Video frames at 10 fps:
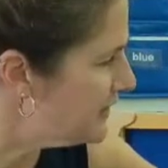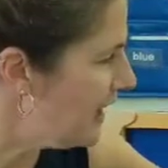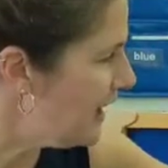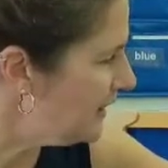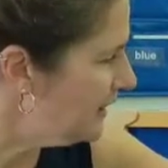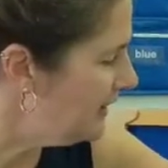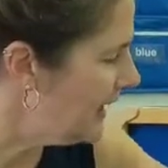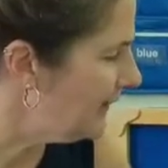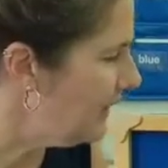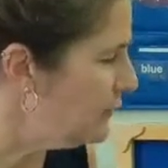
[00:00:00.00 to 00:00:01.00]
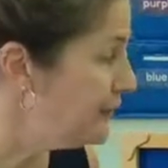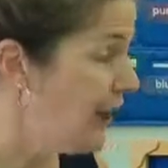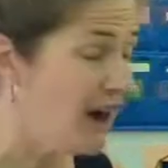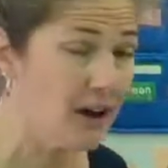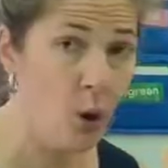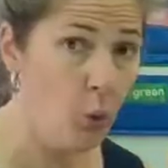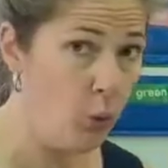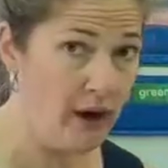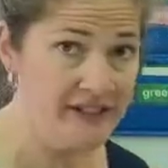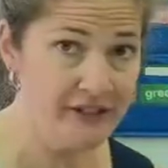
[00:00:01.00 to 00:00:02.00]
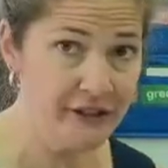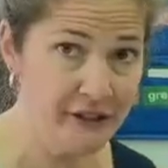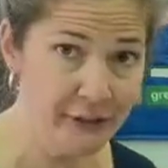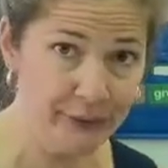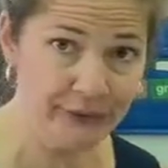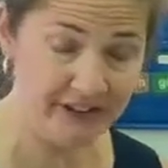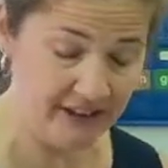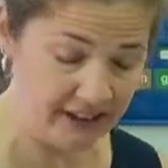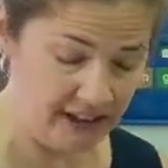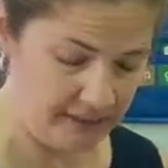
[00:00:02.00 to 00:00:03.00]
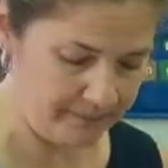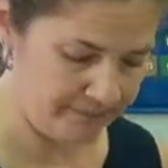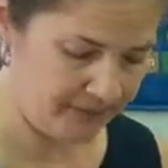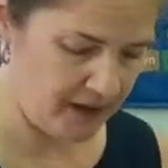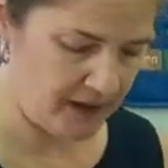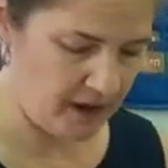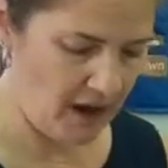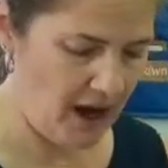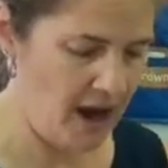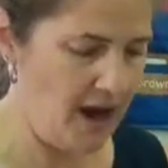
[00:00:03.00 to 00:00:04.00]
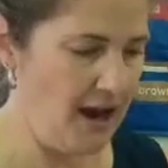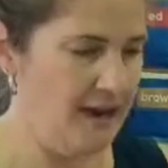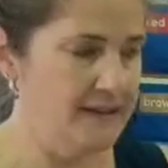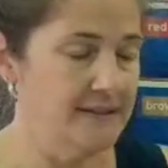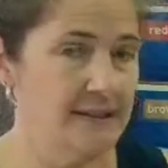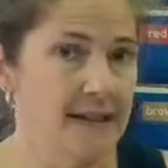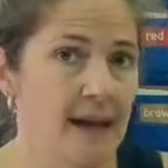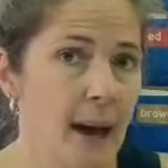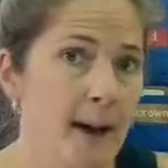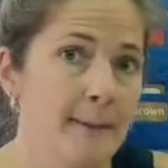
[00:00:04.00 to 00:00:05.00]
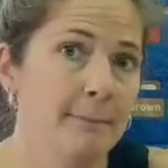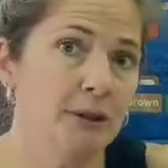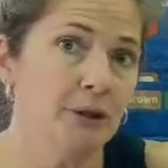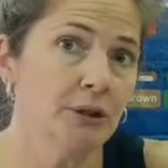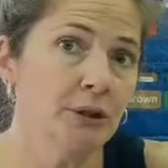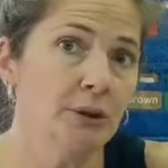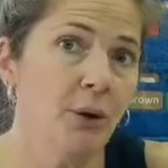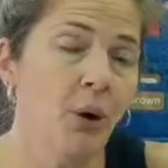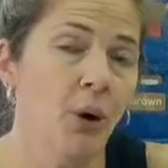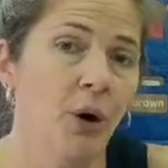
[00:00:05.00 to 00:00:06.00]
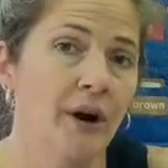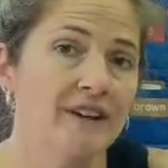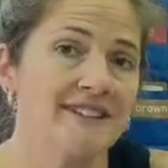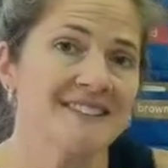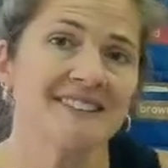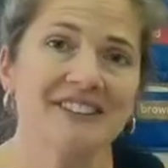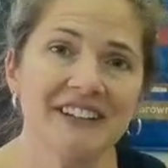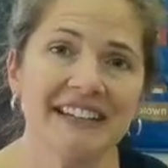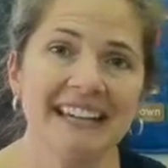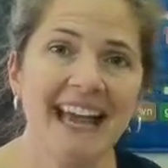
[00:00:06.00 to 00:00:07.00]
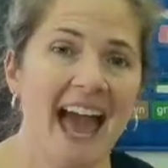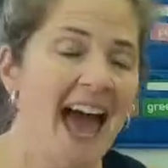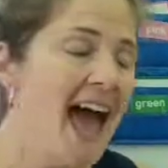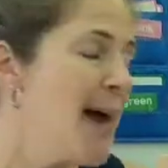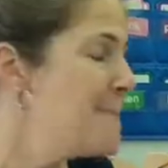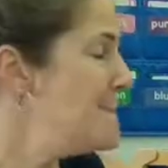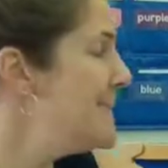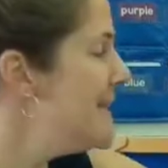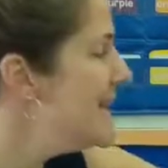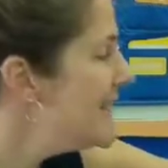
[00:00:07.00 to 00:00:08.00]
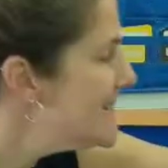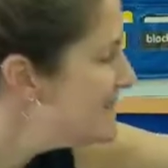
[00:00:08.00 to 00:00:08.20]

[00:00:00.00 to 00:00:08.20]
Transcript: duck, what do you see? I see a blue horse looking at me.